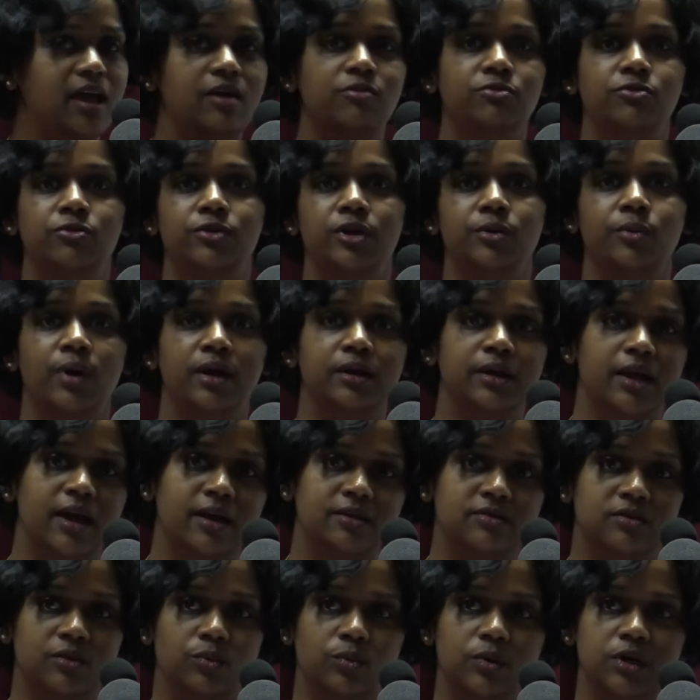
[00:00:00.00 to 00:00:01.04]
Everyone
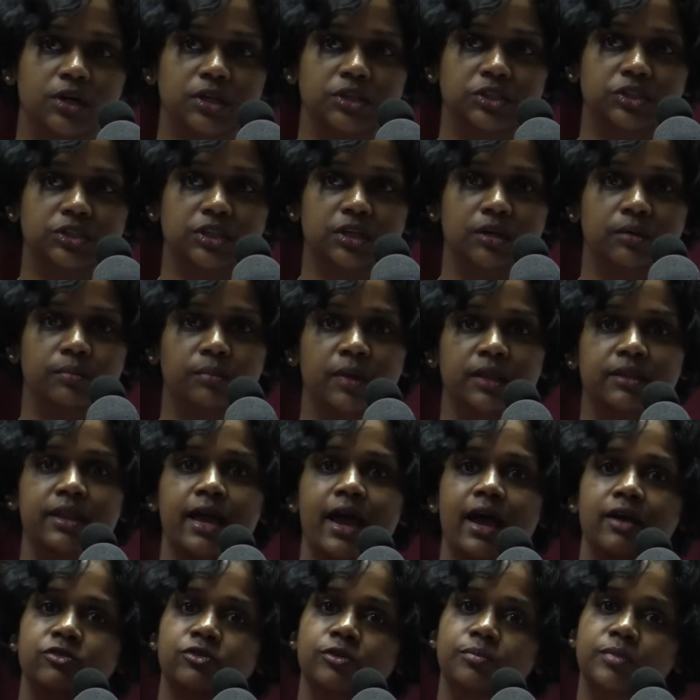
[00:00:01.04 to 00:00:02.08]
has a version, but
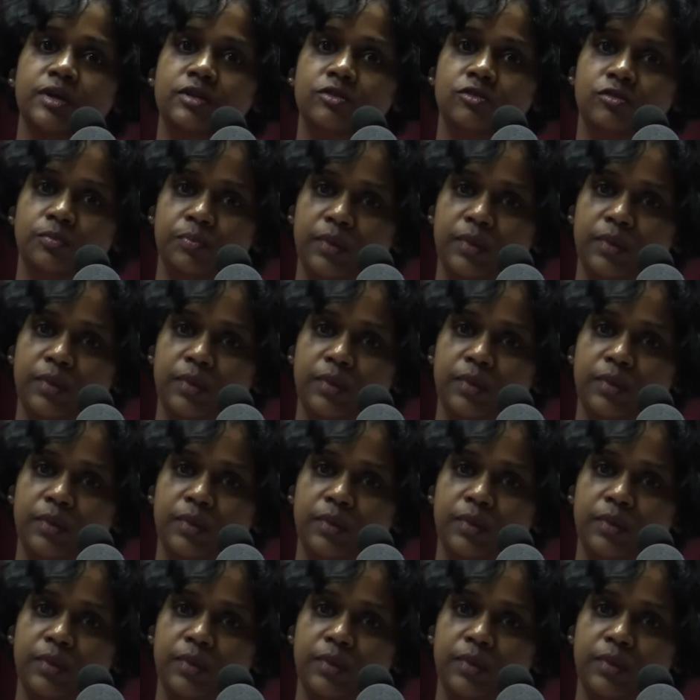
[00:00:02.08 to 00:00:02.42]
there has to be